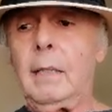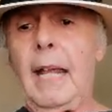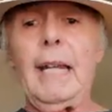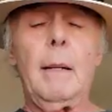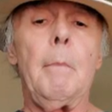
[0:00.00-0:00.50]

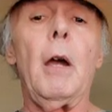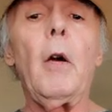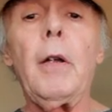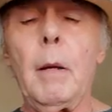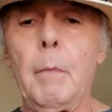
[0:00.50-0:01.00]
date and
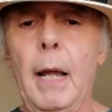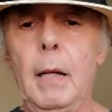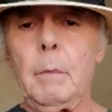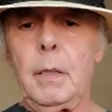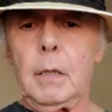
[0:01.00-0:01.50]
marry a
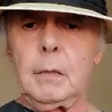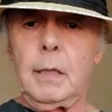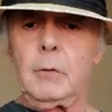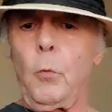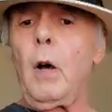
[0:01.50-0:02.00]
man because
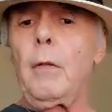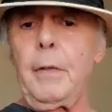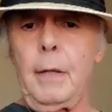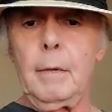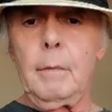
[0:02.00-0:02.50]
he's
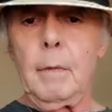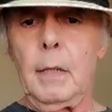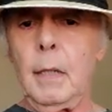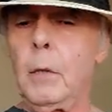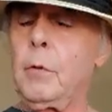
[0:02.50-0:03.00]
wealthy.
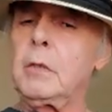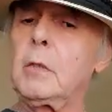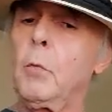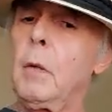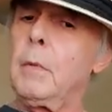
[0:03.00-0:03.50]
In other words,
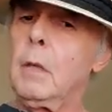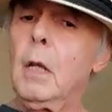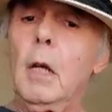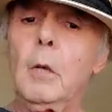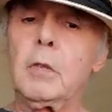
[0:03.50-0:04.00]
this woman
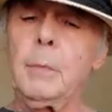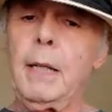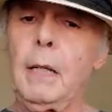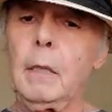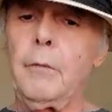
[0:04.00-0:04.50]
who was
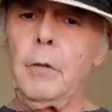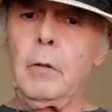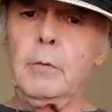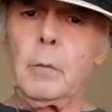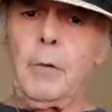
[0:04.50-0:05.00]
being interviewed,
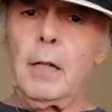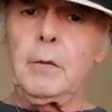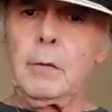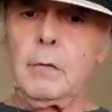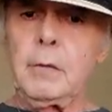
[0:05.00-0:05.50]
who's a
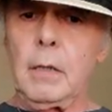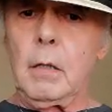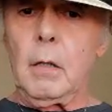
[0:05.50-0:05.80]
prostitute, said,